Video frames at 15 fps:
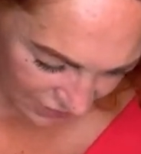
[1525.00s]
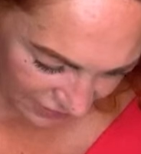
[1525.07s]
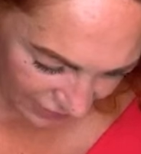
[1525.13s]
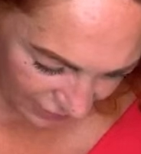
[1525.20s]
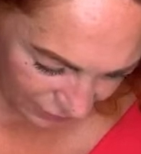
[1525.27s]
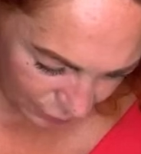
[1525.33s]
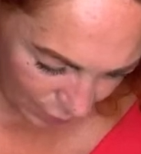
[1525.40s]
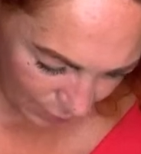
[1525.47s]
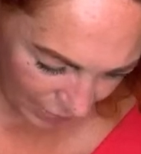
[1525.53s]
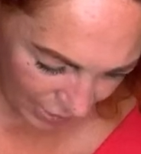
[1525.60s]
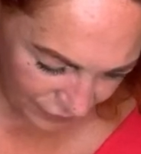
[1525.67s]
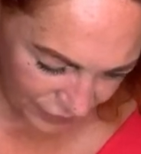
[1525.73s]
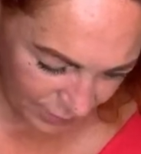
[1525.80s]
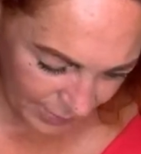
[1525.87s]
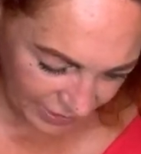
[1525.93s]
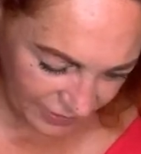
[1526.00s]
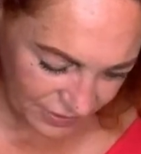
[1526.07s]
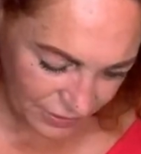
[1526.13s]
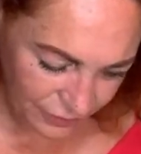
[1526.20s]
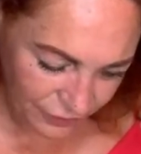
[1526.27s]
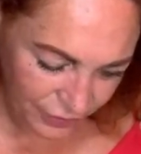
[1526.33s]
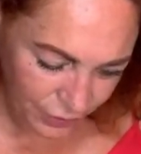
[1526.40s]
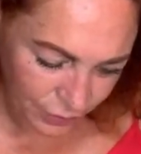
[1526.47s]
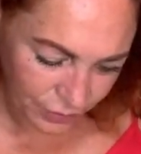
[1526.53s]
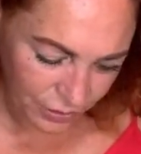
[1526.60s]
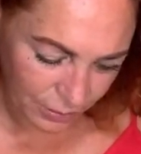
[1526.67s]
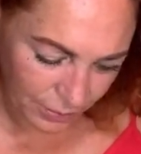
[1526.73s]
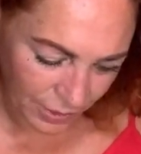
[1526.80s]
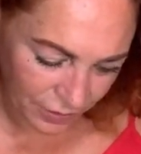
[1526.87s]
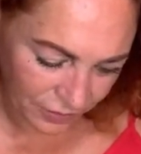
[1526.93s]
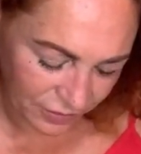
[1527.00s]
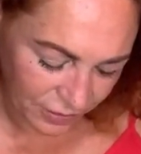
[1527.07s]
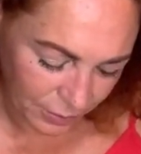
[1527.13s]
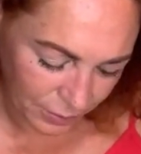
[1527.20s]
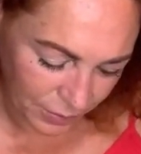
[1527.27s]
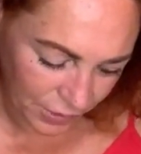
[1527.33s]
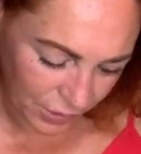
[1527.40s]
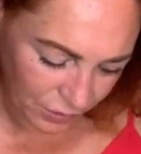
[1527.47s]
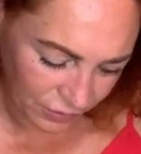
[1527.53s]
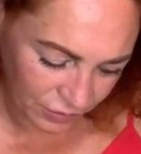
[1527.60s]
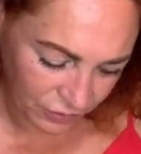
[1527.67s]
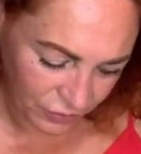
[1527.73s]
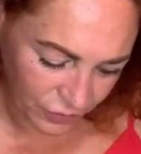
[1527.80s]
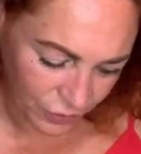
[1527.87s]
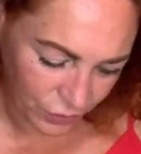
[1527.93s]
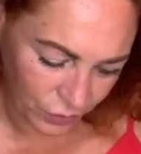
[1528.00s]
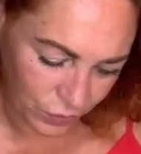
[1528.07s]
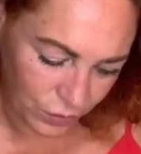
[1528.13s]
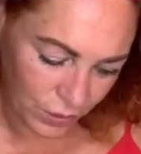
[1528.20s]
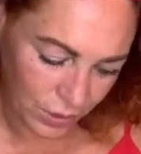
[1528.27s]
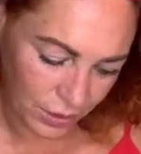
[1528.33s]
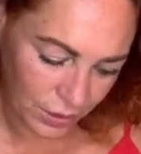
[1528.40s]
says, what perfume makes you feel the most beautiful?